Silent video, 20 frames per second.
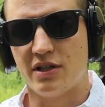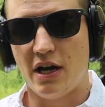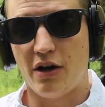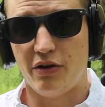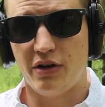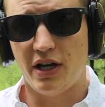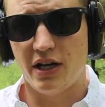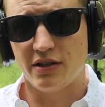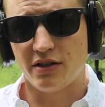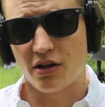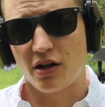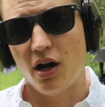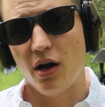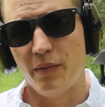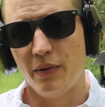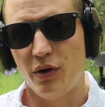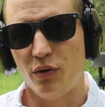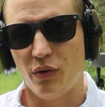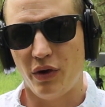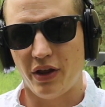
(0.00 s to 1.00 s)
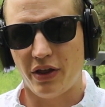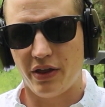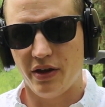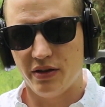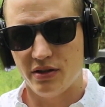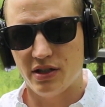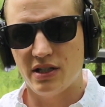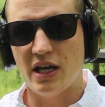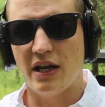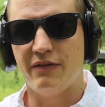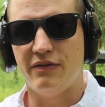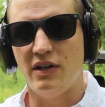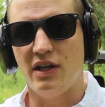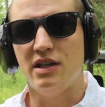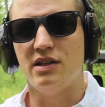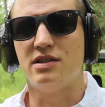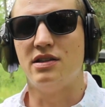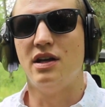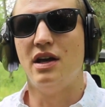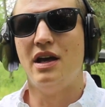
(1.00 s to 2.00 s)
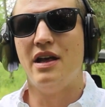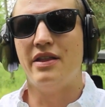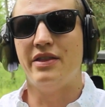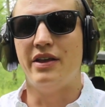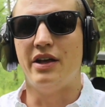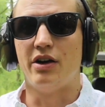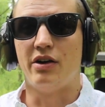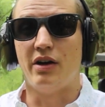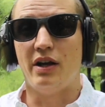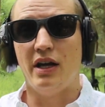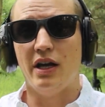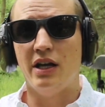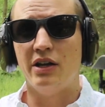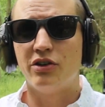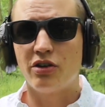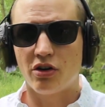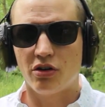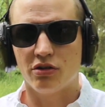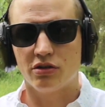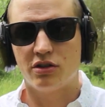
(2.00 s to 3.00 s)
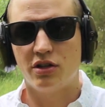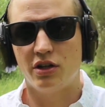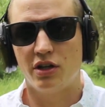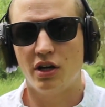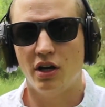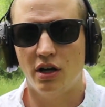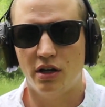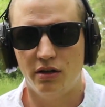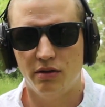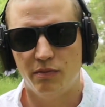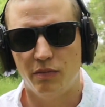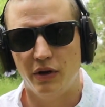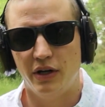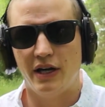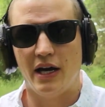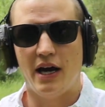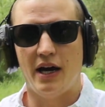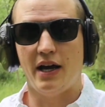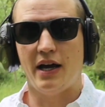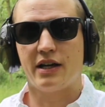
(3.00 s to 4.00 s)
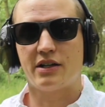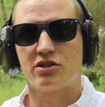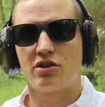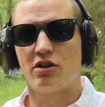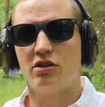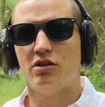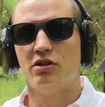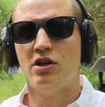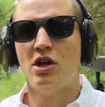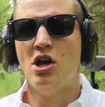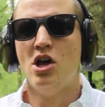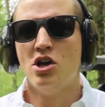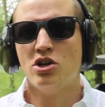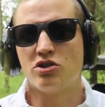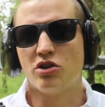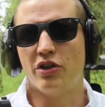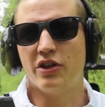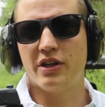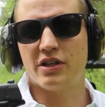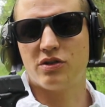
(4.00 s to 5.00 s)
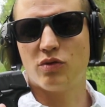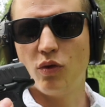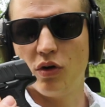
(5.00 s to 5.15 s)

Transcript: nowadays are coming with safeties that are internal to the gun but not external. So this